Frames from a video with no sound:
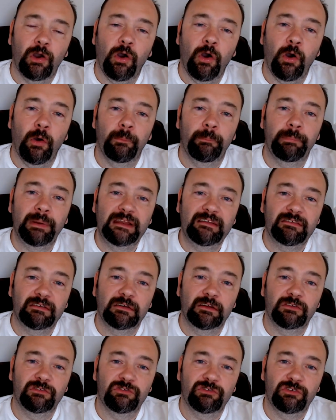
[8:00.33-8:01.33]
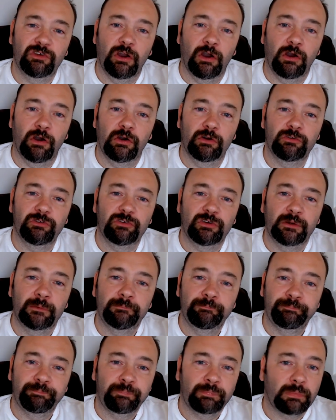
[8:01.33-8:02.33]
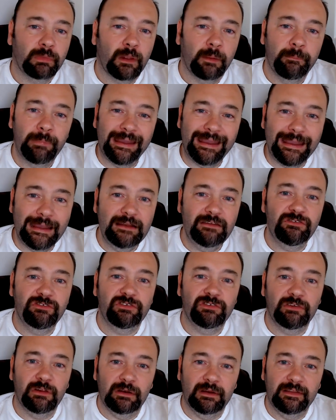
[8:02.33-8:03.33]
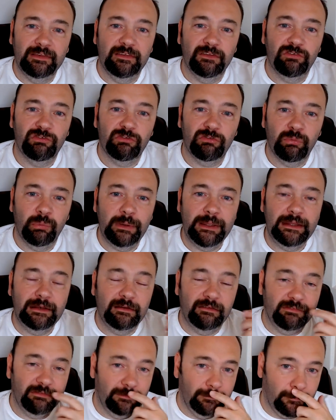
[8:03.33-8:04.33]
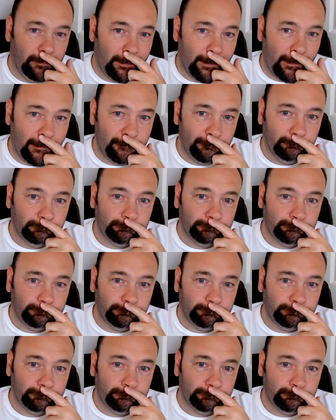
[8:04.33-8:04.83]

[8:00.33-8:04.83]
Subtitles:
hop bitterness charge, but instantly the sweetness is there.